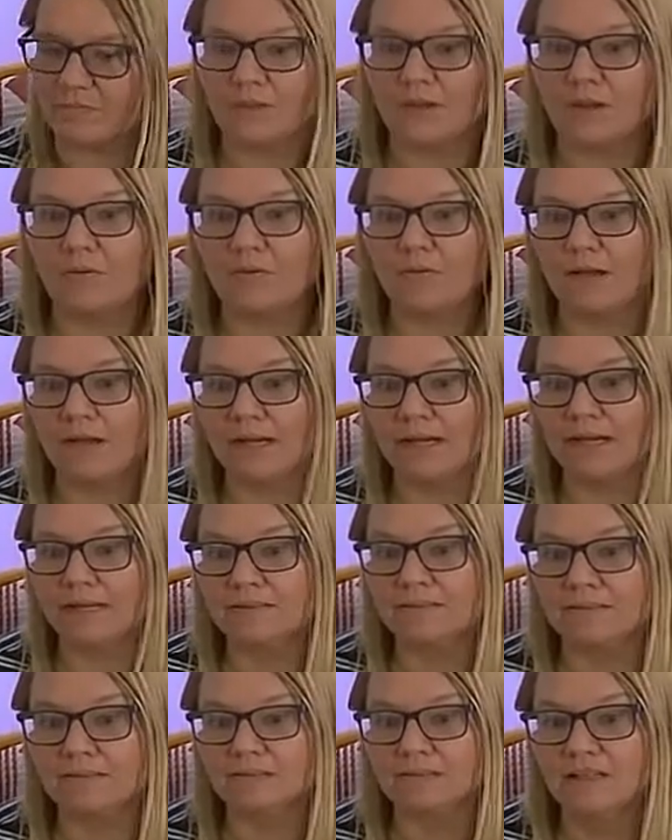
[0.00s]
Okay.
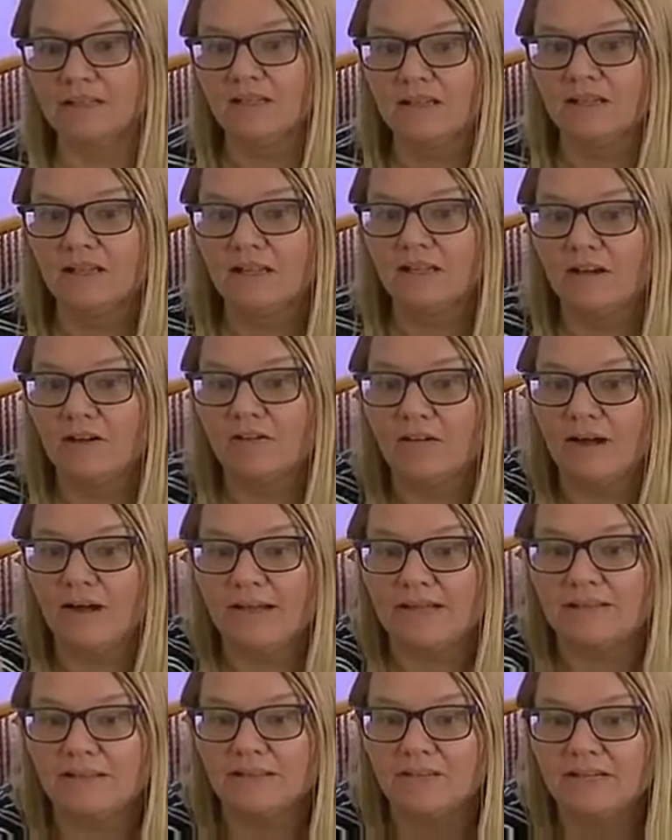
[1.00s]

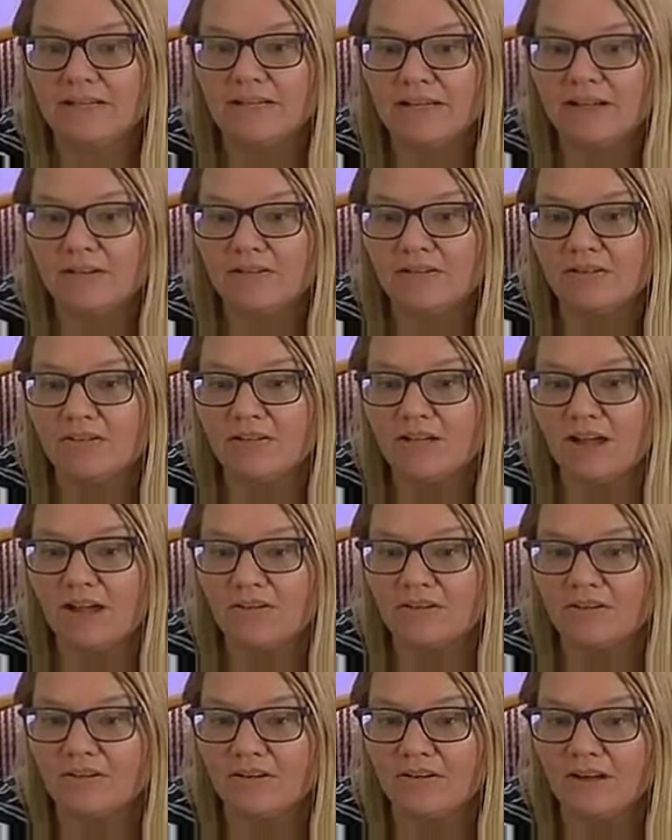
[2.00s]
Right. The Leo, yeah,
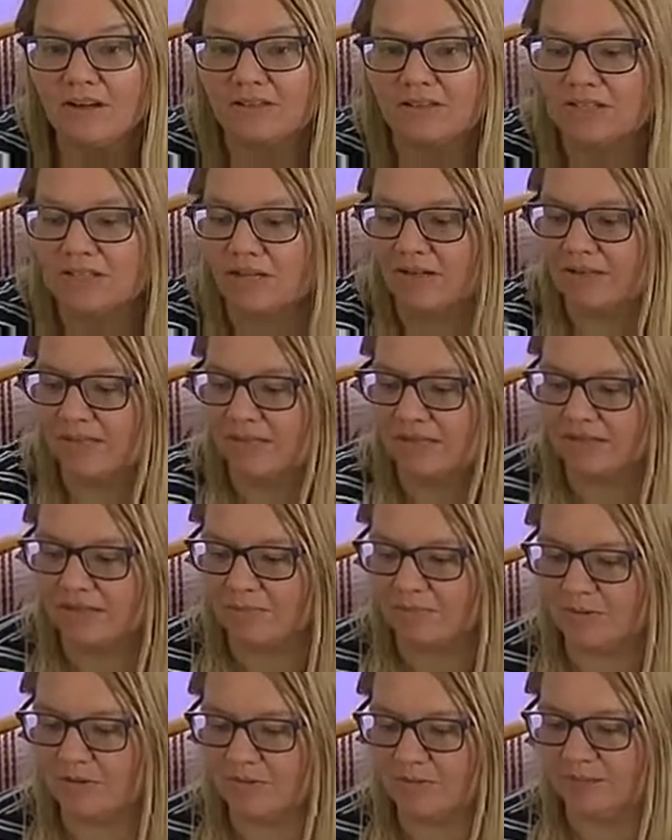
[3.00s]
you're not talking at the
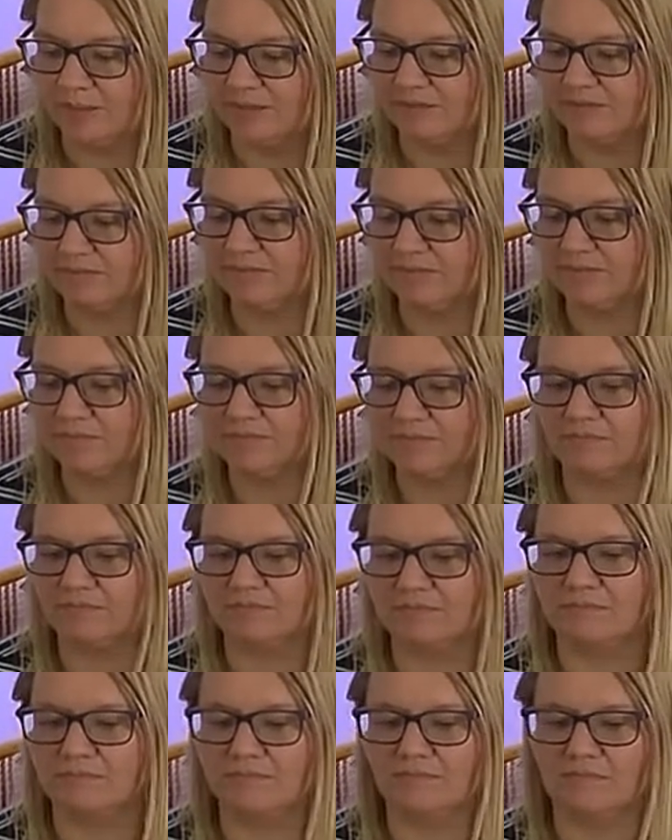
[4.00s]
moment.
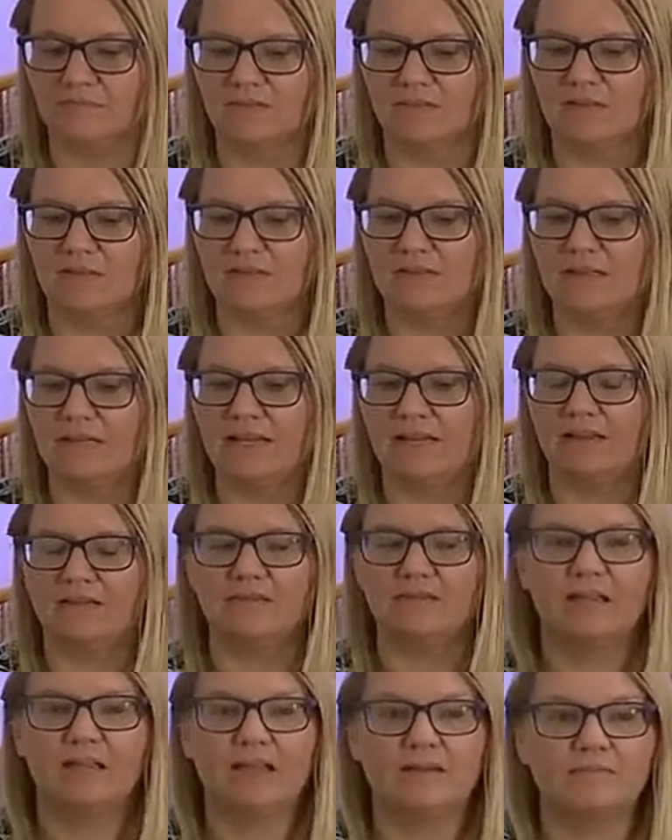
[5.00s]
Yeah.
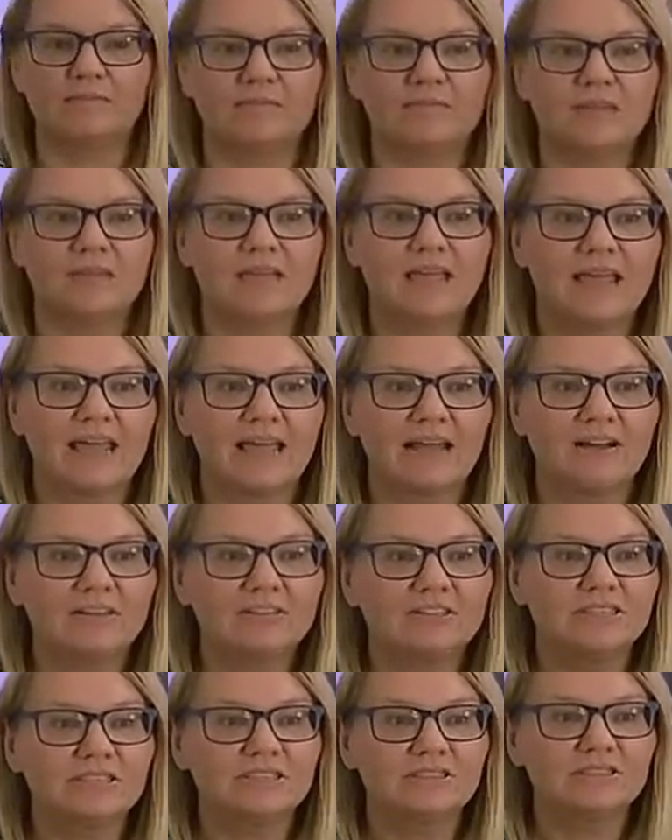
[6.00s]

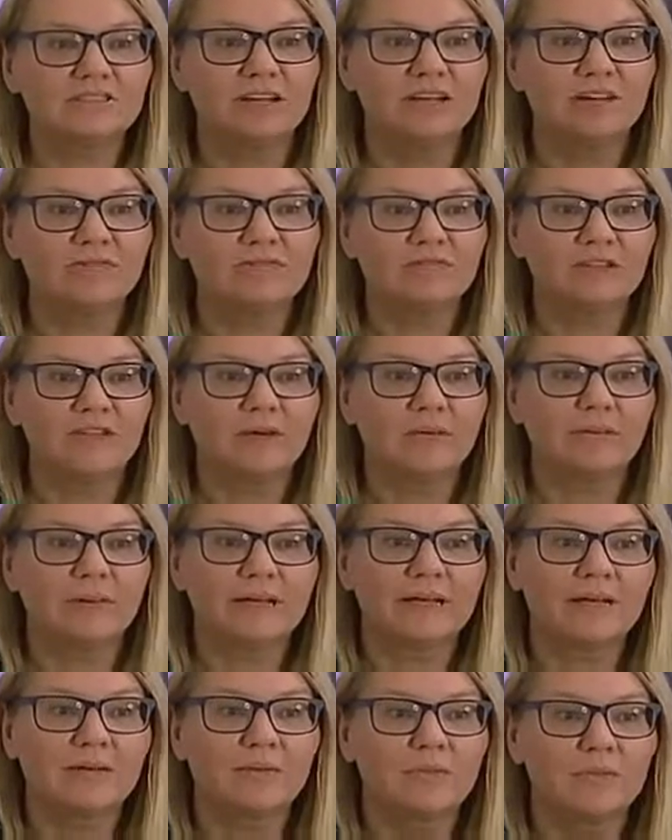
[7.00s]
Energy's not
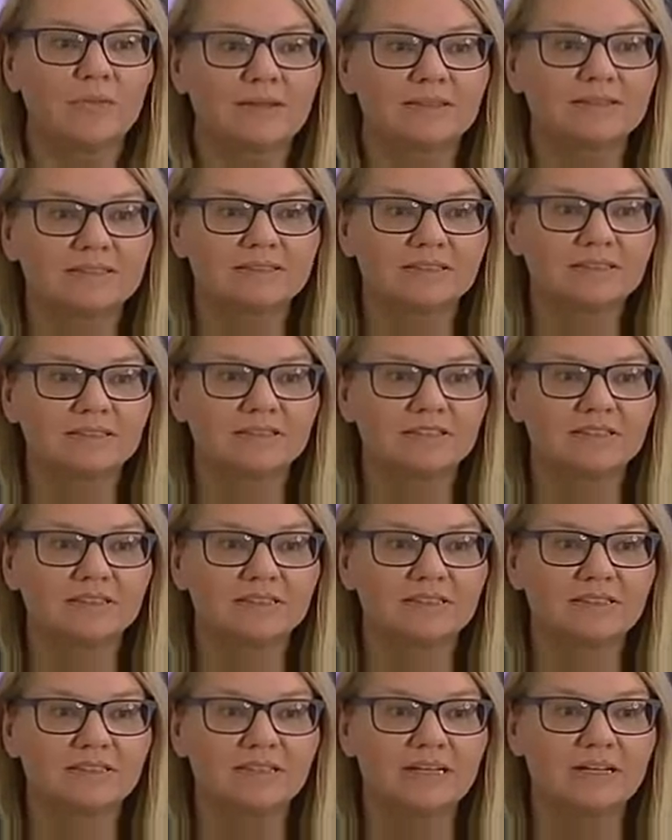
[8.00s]
flowing. Wasn't
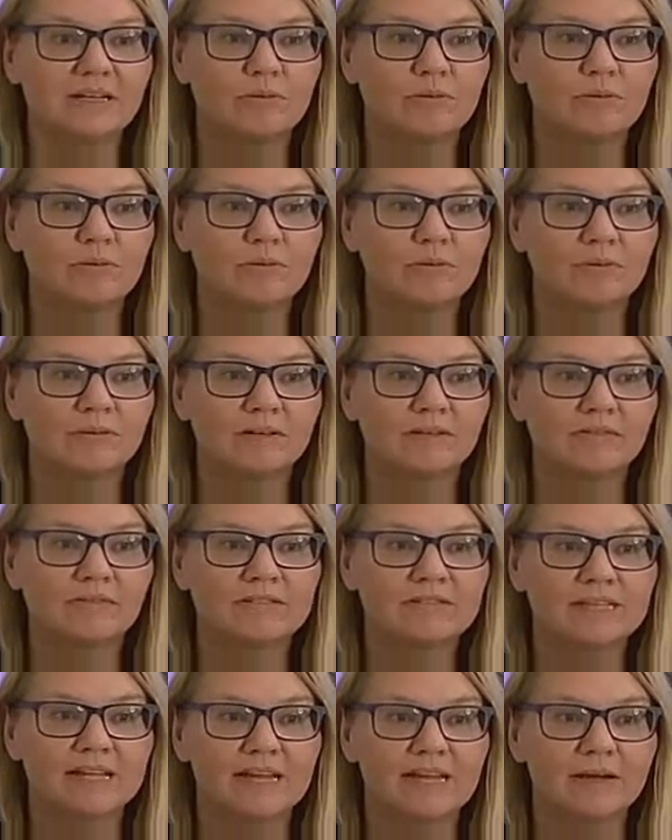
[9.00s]
good, equal give and
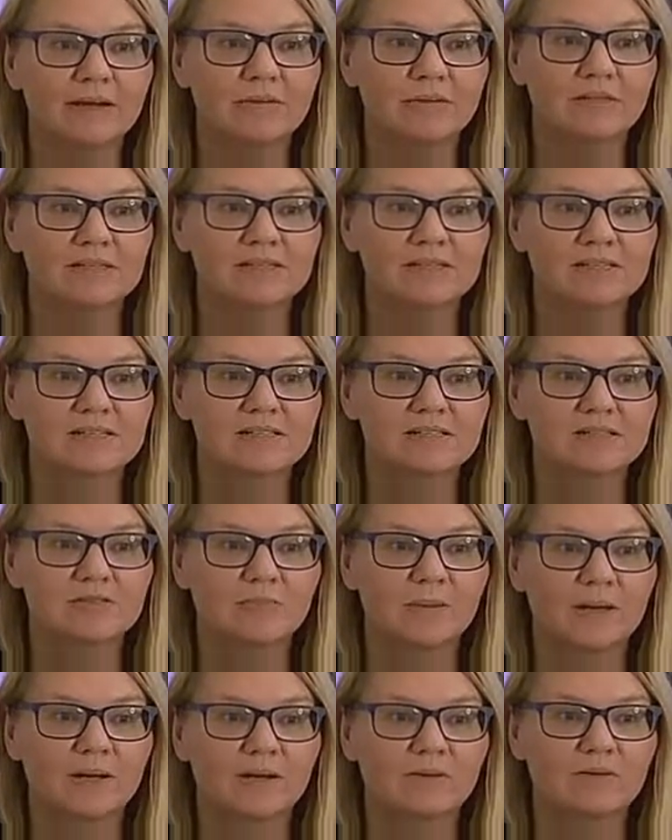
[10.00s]
take with the Six of
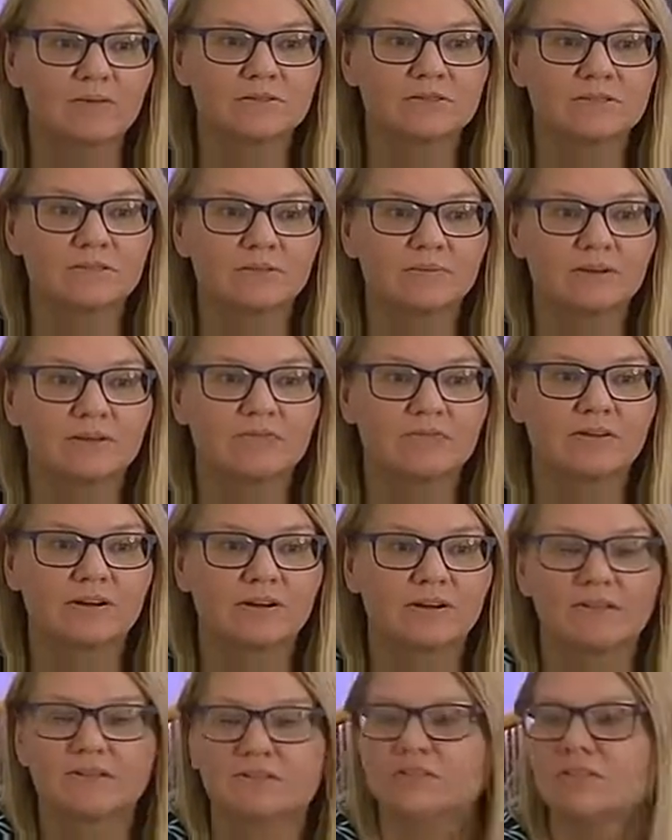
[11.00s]
Pentacles in
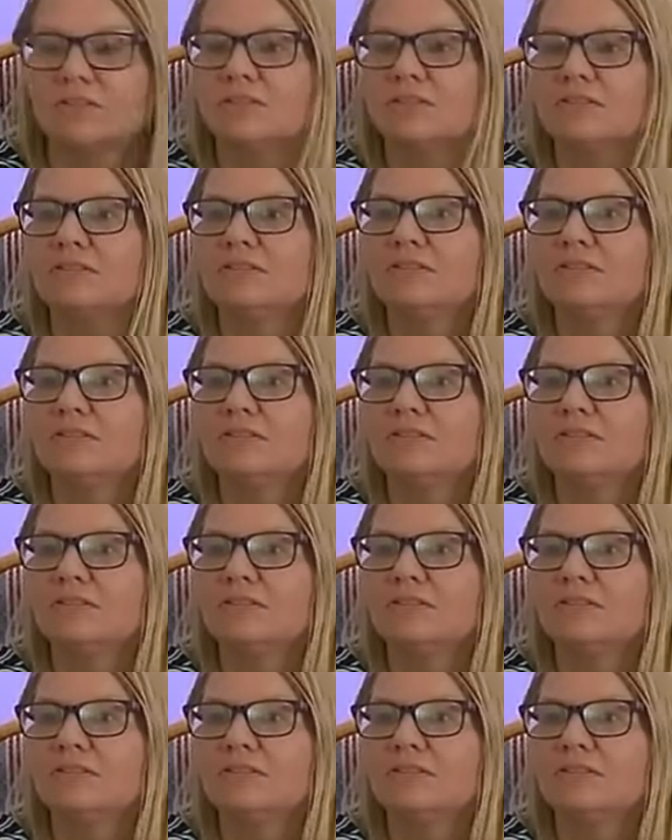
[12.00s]
reverse.